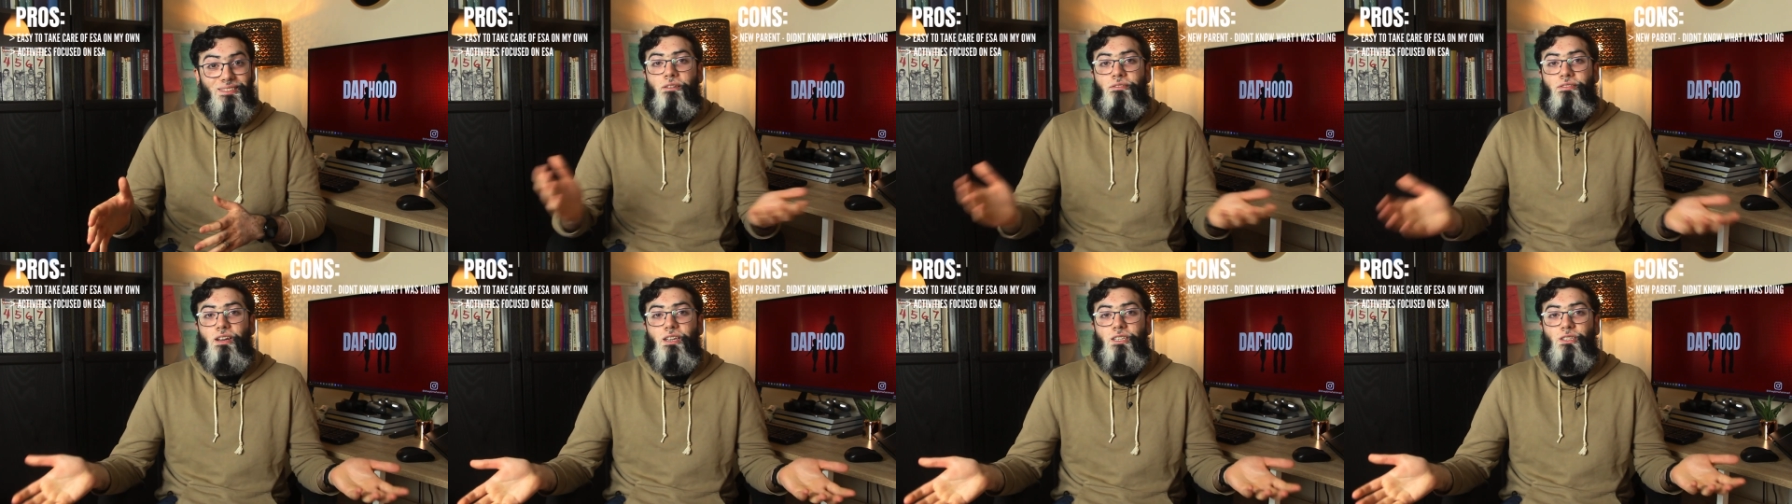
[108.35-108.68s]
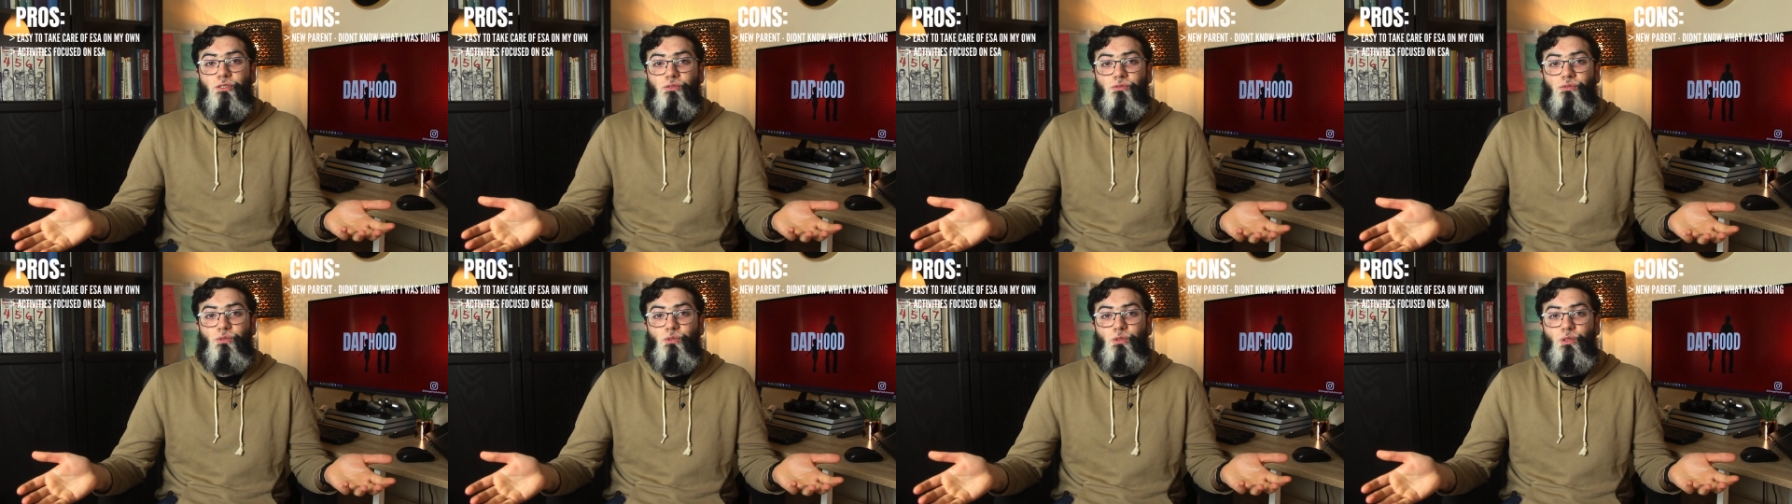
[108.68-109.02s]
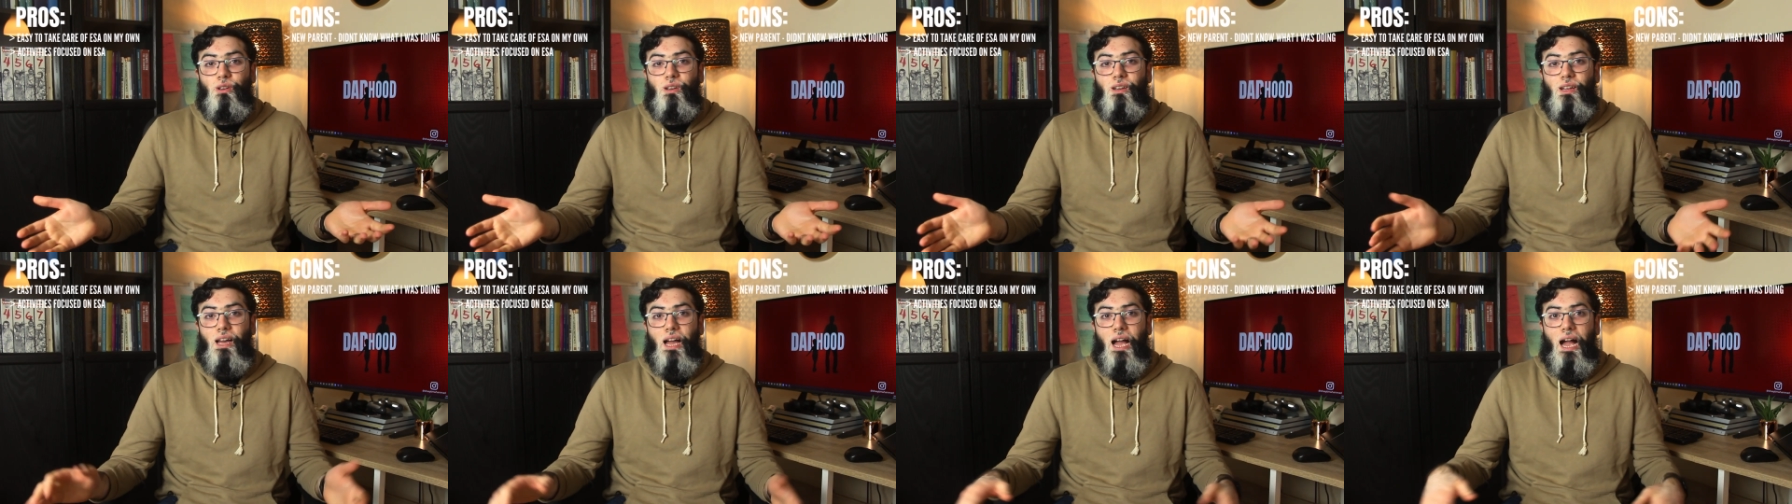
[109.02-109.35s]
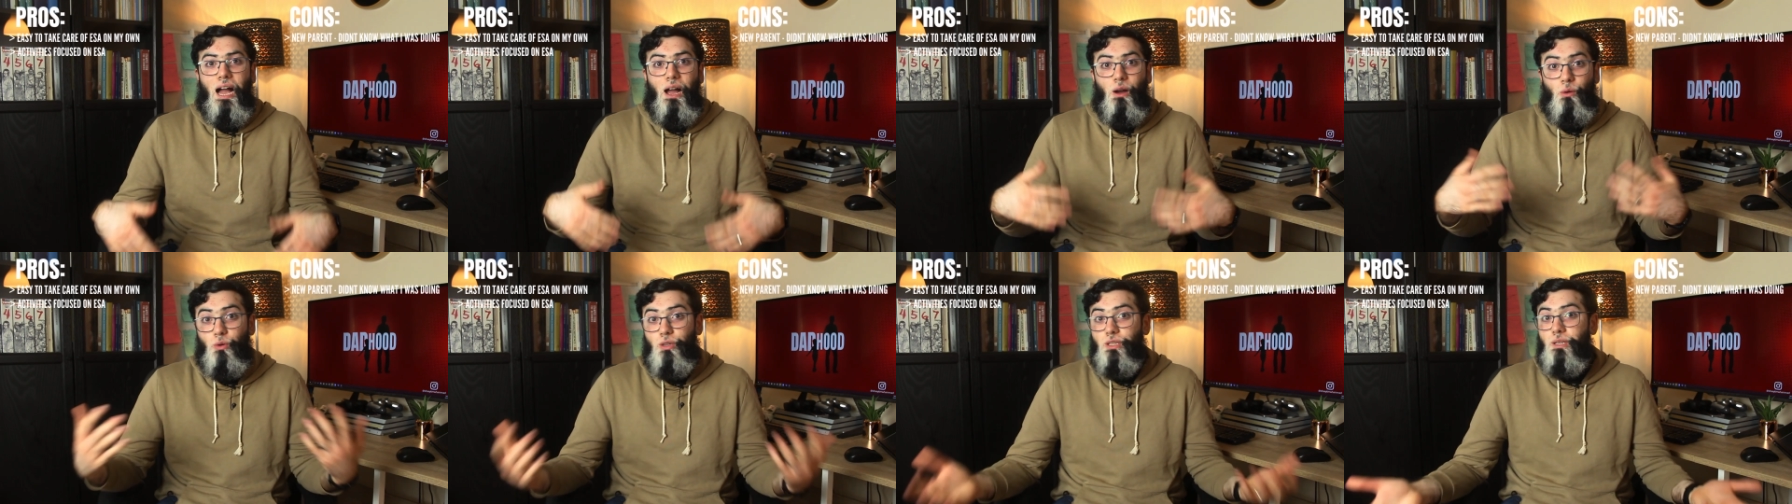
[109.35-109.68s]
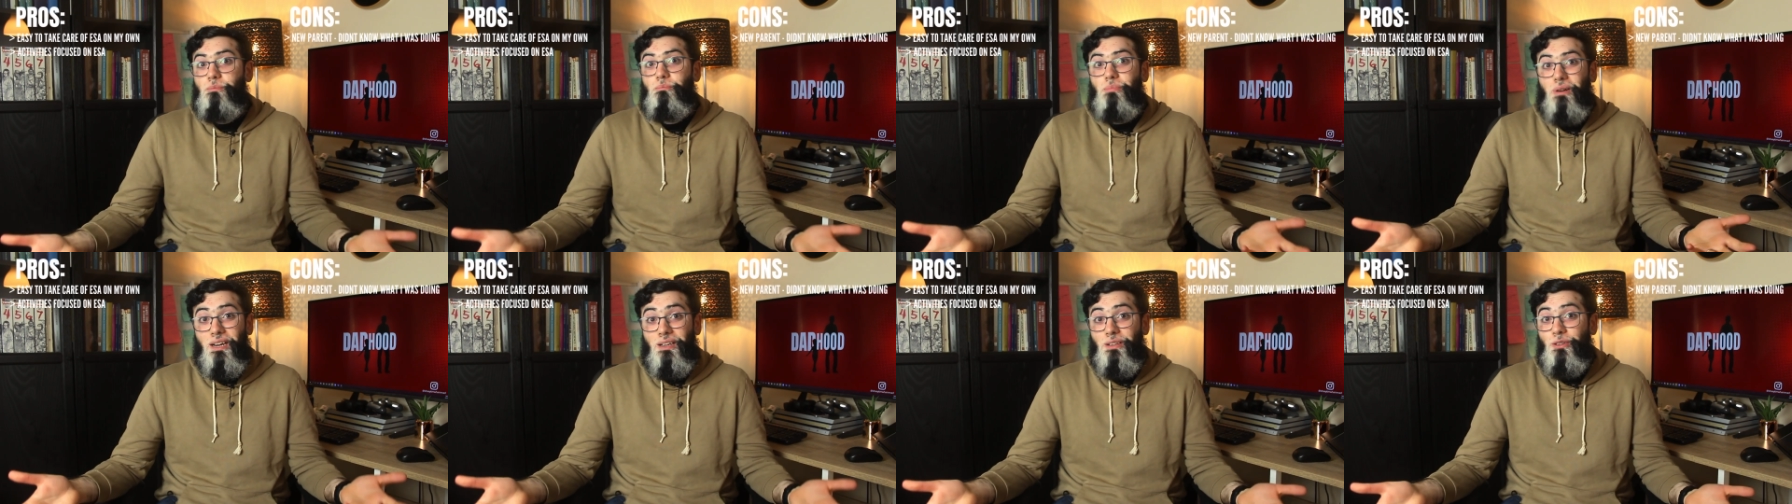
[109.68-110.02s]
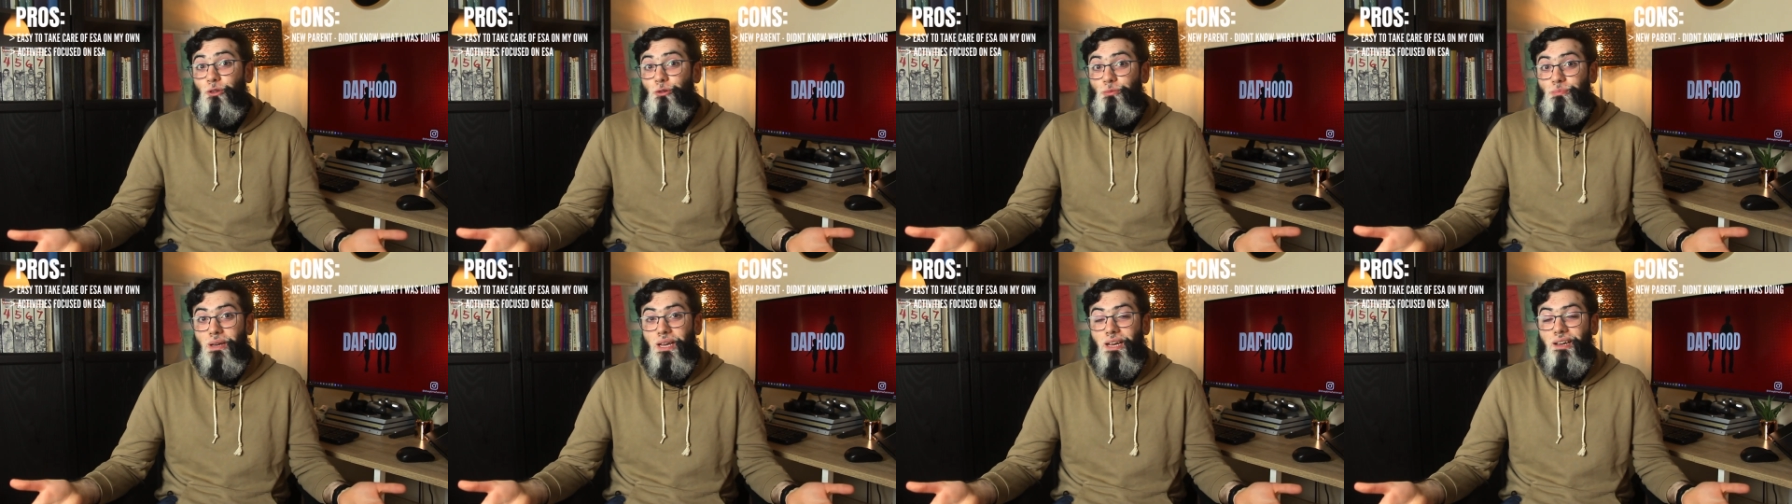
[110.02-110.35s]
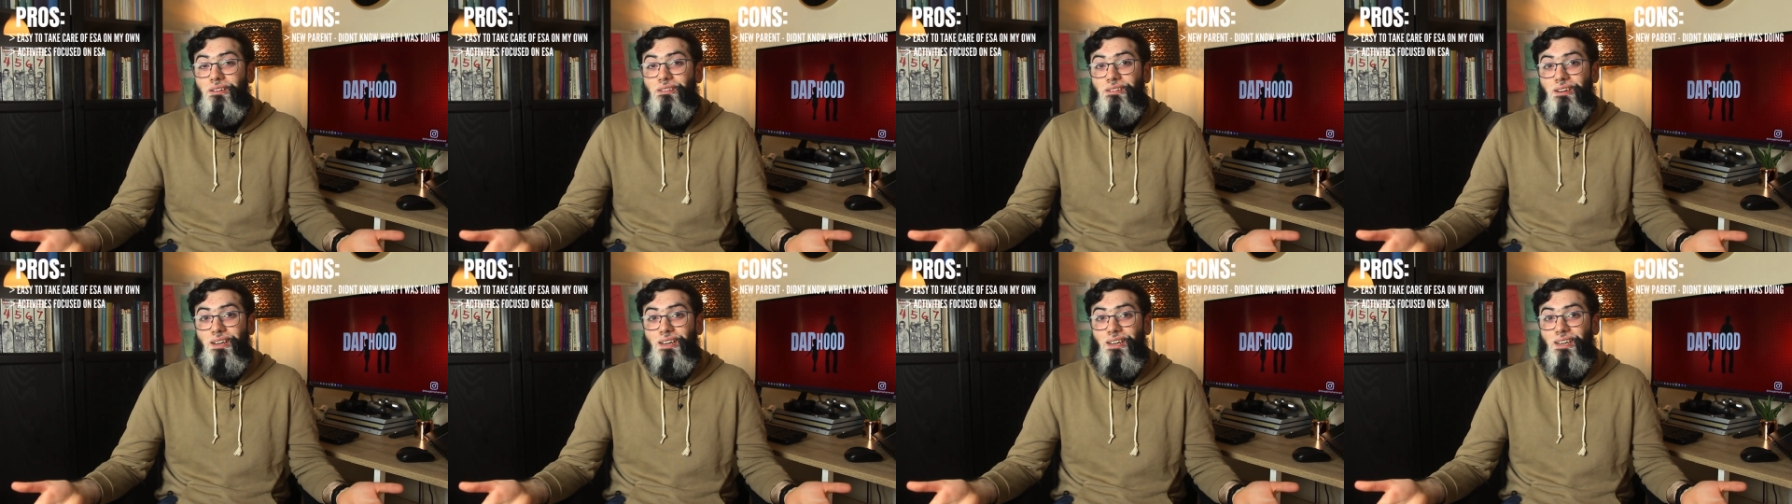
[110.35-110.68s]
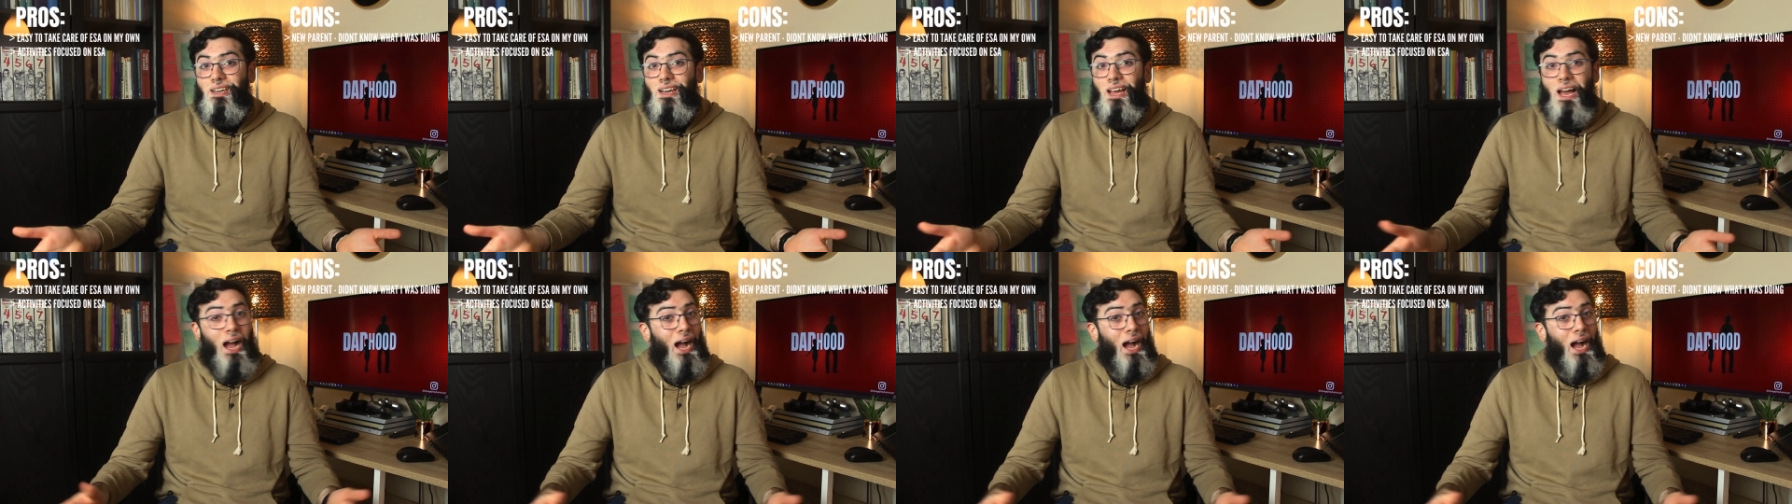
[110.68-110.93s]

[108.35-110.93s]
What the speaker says: First of all, I was a brand new parent.